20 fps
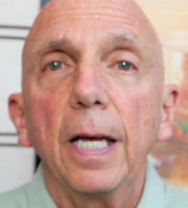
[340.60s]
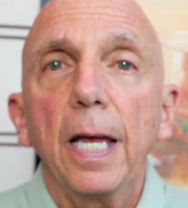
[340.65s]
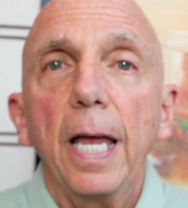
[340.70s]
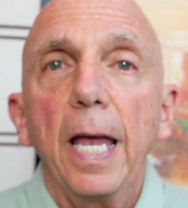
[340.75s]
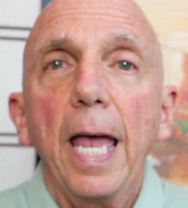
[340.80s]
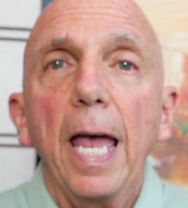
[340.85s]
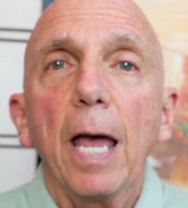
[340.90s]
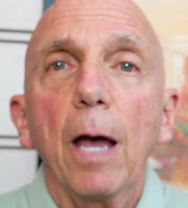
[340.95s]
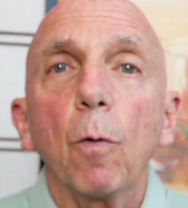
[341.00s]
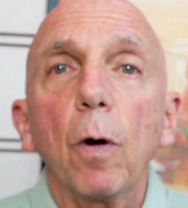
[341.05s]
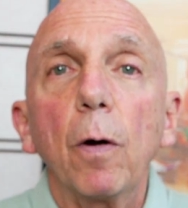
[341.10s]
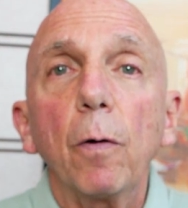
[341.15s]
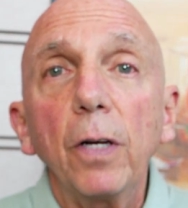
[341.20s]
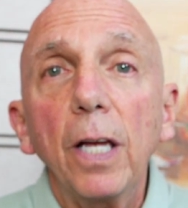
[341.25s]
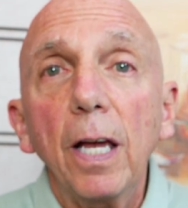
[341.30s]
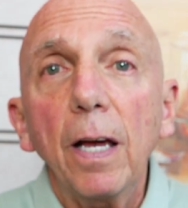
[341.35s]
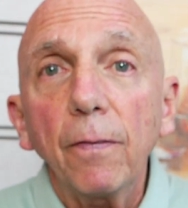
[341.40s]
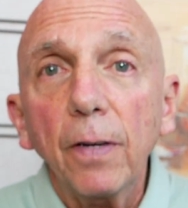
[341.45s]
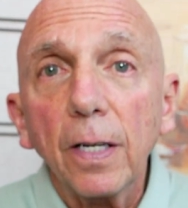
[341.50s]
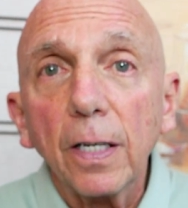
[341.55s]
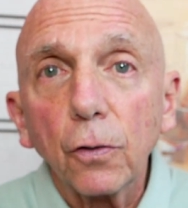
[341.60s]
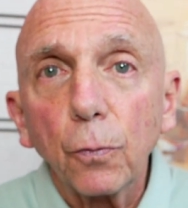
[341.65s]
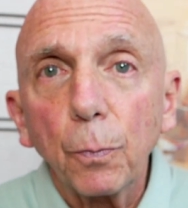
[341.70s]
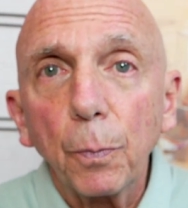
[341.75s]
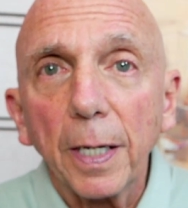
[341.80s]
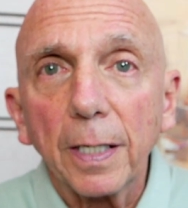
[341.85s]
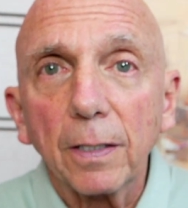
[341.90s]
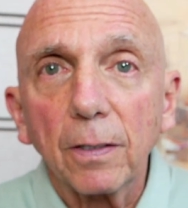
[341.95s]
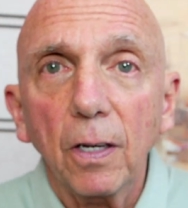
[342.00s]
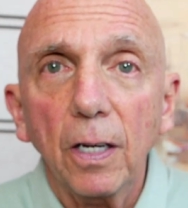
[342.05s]
And when we have
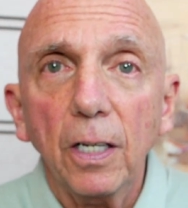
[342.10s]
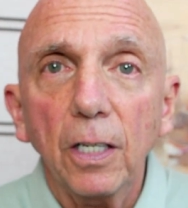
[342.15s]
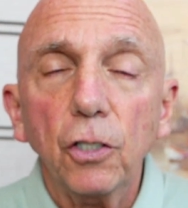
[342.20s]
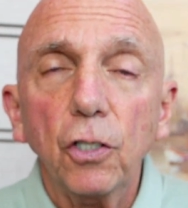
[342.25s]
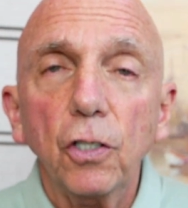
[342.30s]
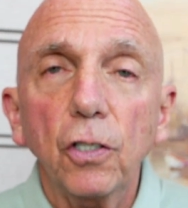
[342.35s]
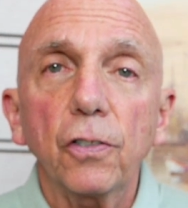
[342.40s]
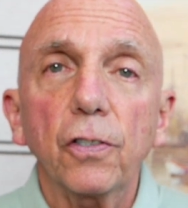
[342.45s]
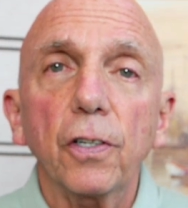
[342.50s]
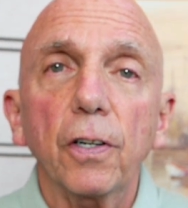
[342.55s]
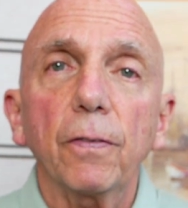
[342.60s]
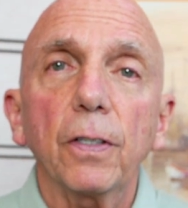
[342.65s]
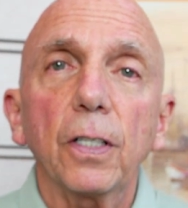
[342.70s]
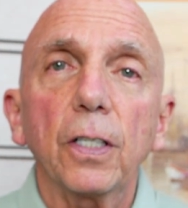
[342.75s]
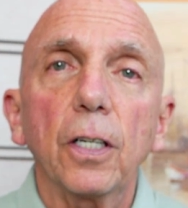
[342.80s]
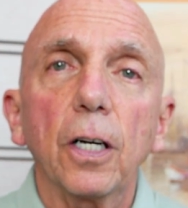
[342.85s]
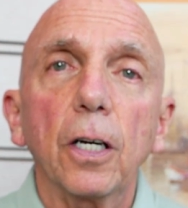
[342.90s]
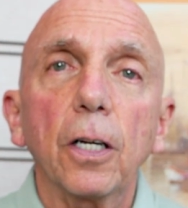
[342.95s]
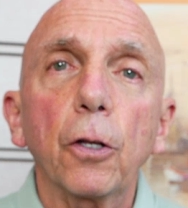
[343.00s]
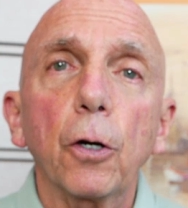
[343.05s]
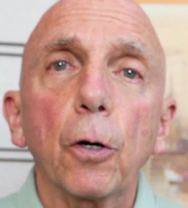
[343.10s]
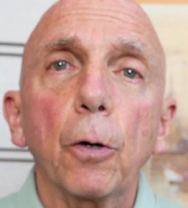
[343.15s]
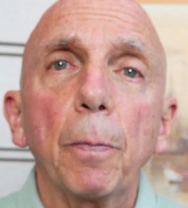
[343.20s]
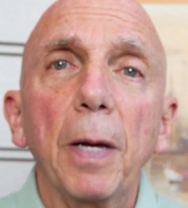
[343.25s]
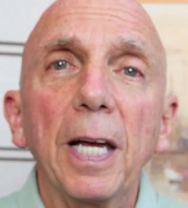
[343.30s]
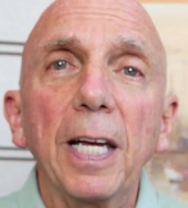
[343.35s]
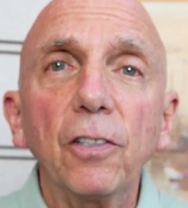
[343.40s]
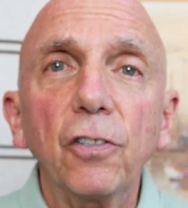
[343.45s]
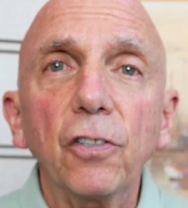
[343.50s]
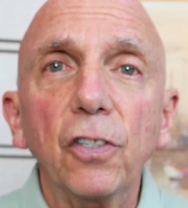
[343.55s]
expectations of another,
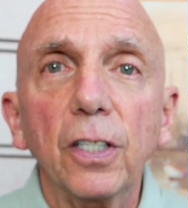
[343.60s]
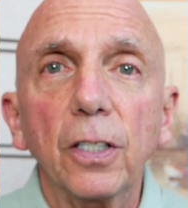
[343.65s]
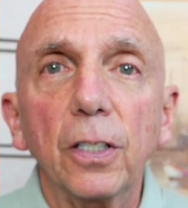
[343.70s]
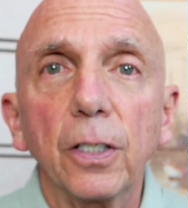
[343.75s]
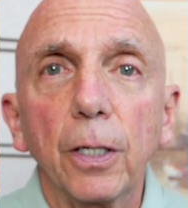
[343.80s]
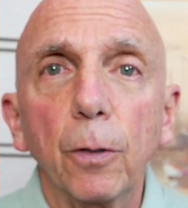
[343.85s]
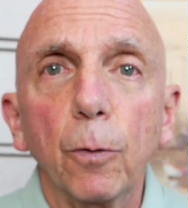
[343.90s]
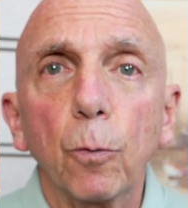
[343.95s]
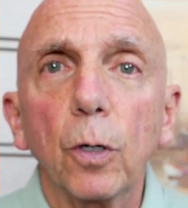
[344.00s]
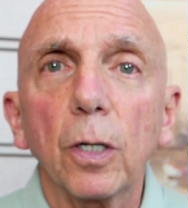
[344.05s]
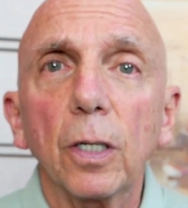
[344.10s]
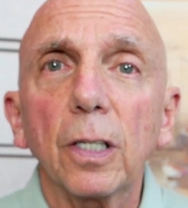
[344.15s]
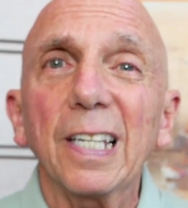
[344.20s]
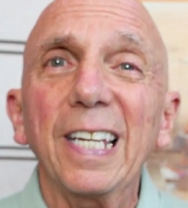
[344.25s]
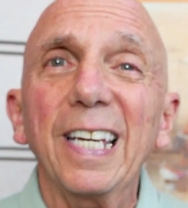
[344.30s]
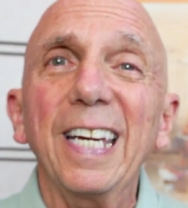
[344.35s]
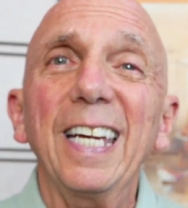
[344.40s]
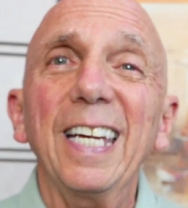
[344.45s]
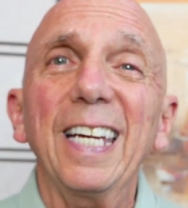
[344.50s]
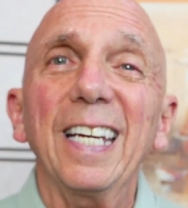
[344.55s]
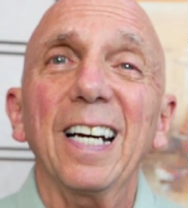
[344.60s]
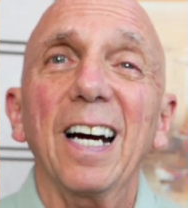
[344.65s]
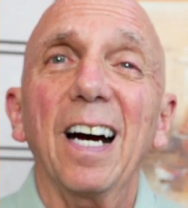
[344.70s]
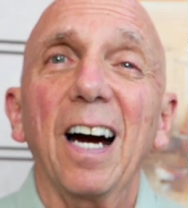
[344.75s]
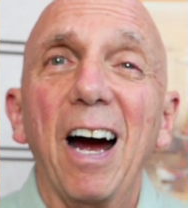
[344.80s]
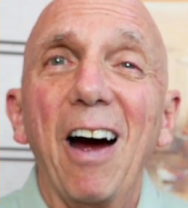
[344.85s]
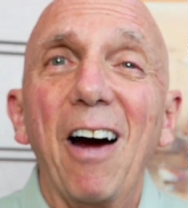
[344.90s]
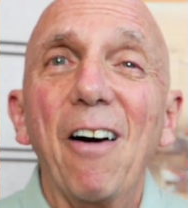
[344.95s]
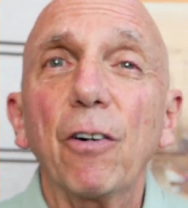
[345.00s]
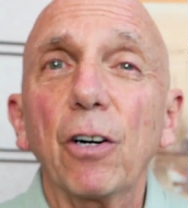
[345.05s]
basically we're laying
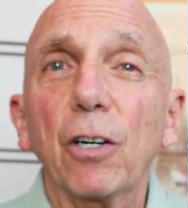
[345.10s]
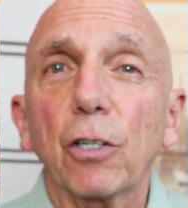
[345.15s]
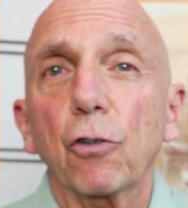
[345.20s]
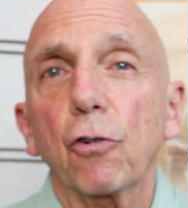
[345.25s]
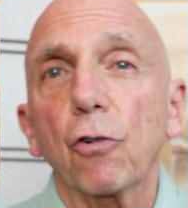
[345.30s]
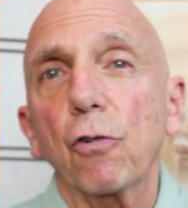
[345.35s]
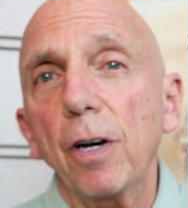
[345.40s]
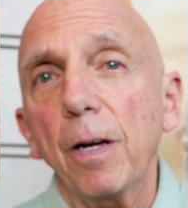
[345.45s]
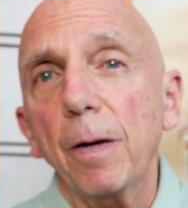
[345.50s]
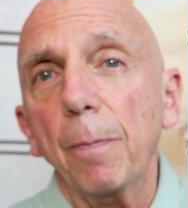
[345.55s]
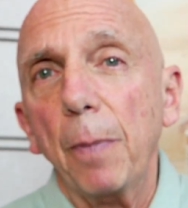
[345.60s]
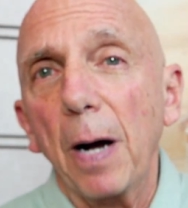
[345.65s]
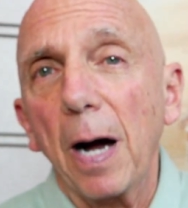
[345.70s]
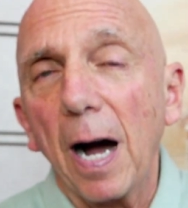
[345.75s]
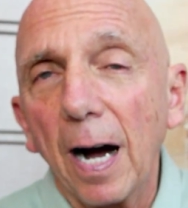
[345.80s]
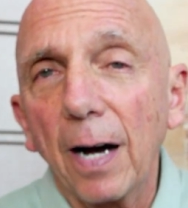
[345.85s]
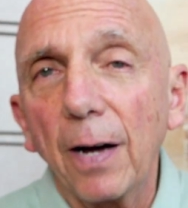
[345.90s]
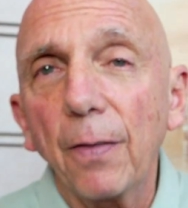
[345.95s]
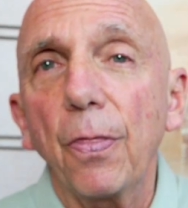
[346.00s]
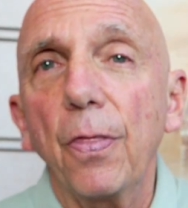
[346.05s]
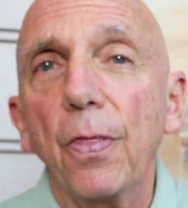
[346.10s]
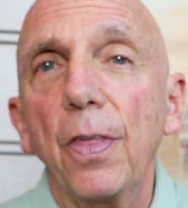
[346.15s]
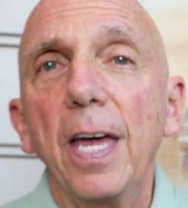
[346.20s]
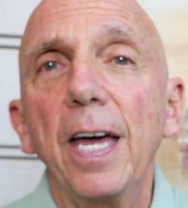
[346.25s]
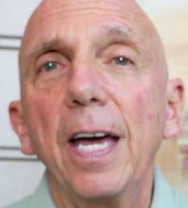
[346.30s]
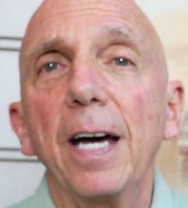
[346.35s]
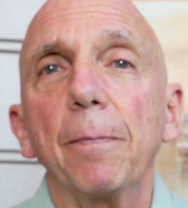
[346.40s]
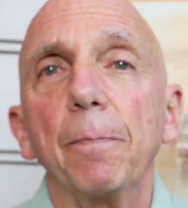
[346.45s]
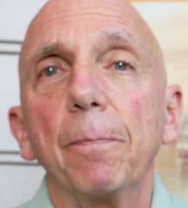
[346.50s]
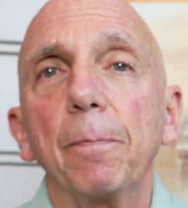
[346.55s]
our trip on
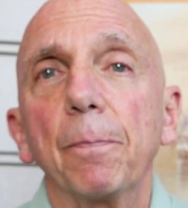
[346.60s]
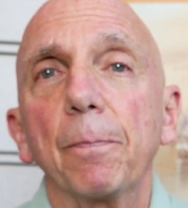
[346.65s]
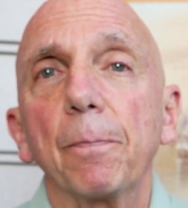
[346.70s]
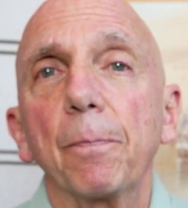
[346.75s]
them.